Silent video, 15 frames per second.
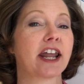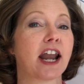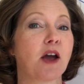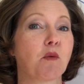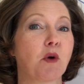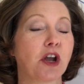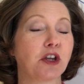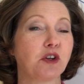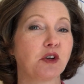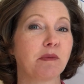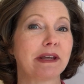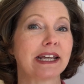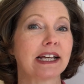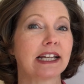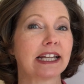and I want you to
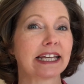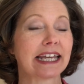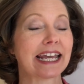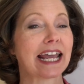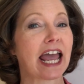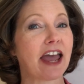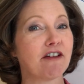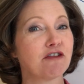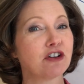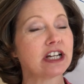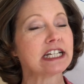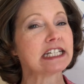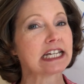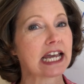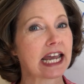be clicking every
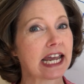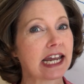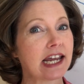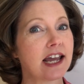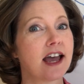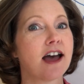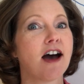day